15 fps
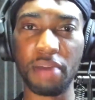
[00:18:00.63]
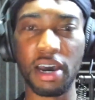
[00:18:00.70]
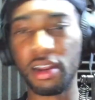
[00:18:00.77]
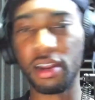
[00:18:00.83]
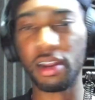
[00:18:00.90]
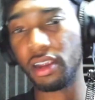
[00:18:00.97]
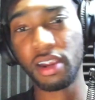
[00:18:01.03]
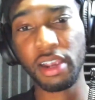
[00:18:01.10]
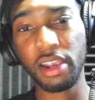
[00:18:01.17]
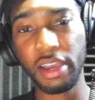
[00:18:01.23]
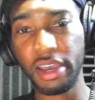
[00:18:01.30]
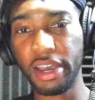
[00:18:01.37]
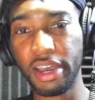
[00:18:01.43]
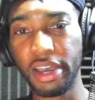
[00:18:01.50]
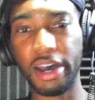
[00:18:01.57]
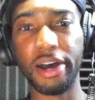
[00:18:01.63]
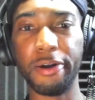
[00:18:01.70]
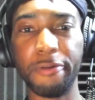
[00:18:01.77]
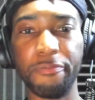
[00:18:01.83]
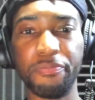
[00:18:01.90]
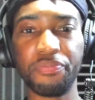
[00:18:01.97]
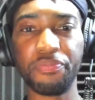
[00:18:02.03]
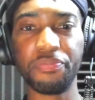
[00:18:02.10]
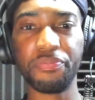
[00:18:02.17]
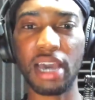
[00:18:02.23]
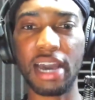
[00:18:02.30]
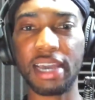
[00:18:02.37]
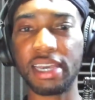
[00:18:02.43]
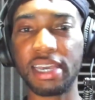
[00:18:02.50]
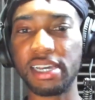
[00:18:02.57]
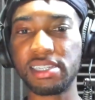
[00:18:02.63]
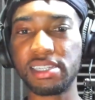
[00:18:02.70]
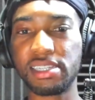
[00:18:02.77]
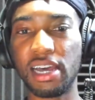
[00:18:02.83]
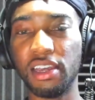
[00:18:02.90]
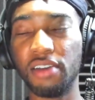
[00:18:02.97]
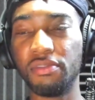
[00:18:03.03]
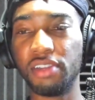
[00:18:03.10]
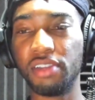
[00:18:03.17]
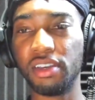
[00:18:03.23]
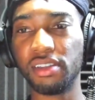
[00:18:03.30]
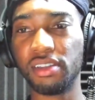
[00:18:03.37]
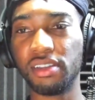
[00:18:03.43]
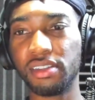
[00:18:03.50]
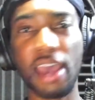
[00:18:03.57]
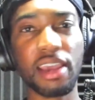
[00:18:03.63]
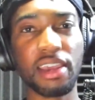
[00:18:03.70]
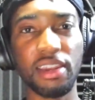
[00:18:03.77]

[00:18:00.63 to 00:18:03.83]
of there. Um, I guess I loved it. That can